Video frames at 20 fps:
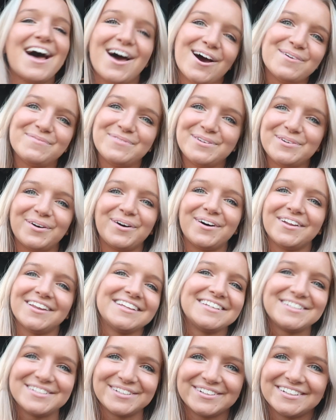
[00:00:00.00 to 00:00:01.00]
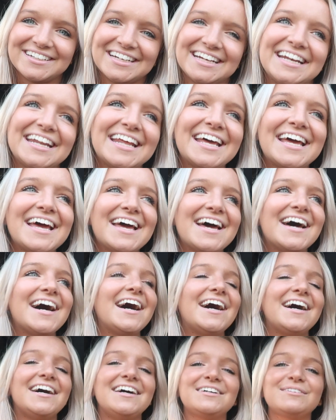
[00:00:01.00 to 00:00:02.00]
I hope you all enjoy it.
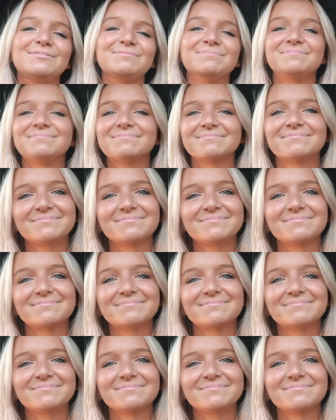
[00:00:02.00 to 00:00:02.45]
Um,